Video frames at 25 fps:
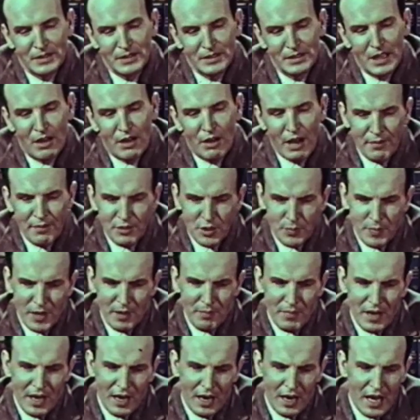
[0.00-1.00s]
Now, I've spent
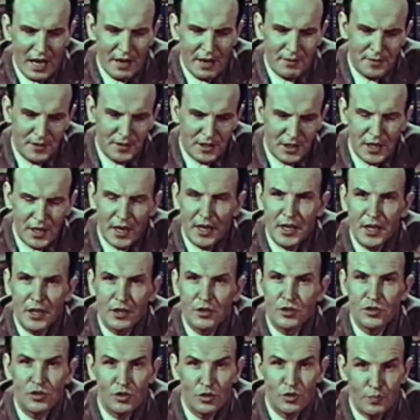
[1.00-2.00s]
my life studying
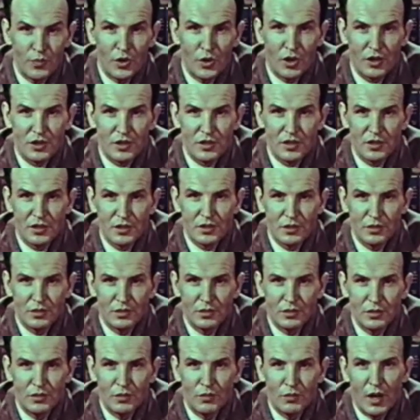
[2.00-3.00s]
2 books.
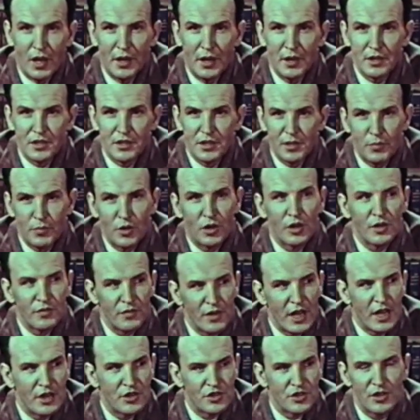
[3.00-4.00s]
One is the book of
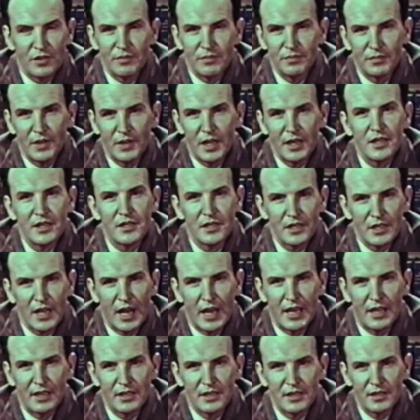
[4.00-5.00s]
nature, that is
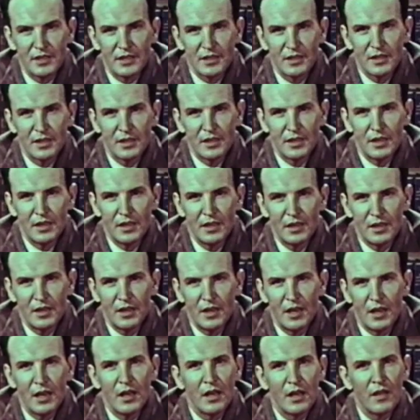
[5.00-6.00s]
science.
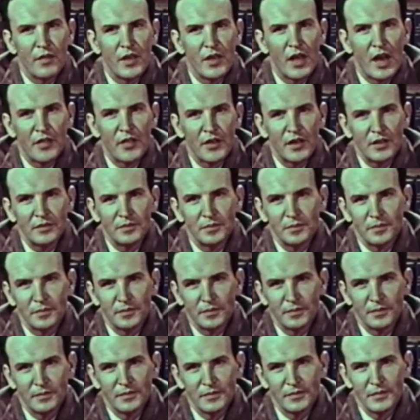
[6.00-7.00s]
The other,
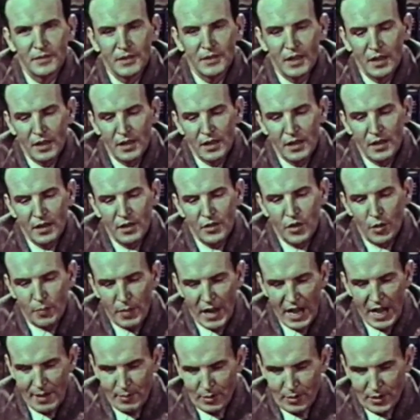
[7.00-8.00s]
the
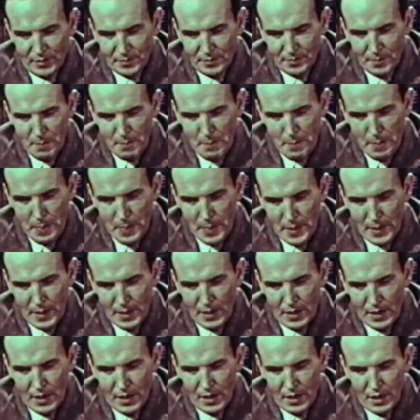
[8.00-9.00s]
Bible.
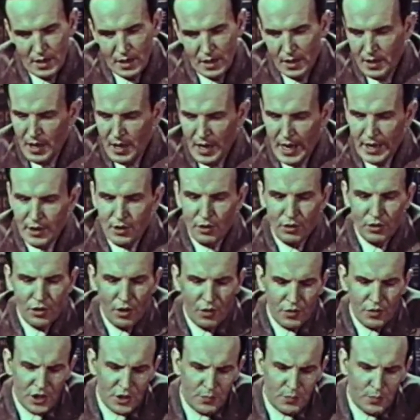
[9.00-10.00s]
I don't know
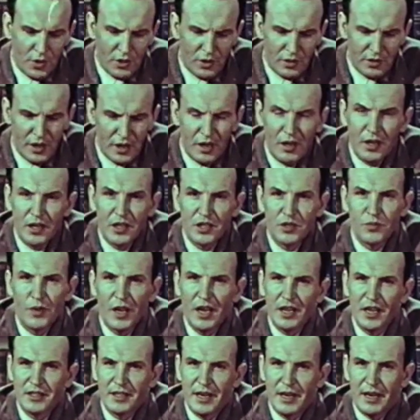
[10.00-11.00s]
this book nearly as well
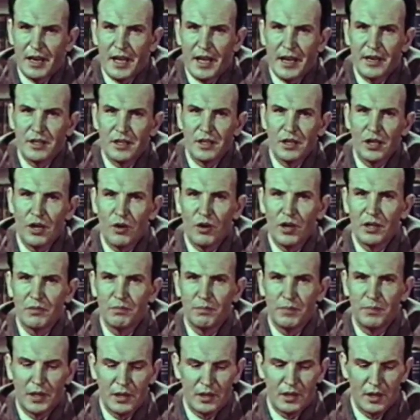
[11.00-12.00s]
as I'd like to know it,
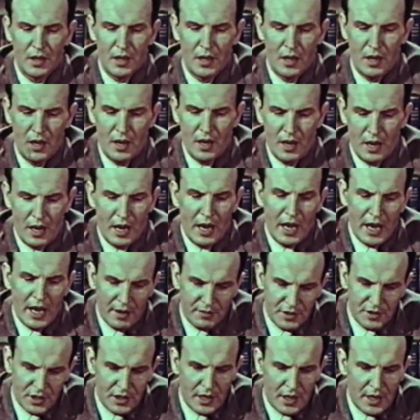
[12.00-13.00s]
but I have
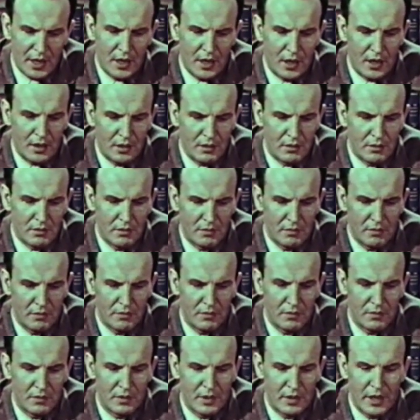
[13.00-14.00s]
studied it
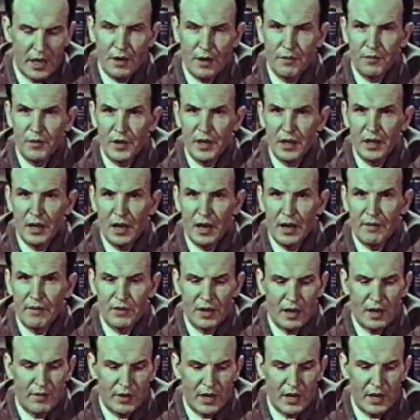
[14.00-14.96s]
carefully. I've covered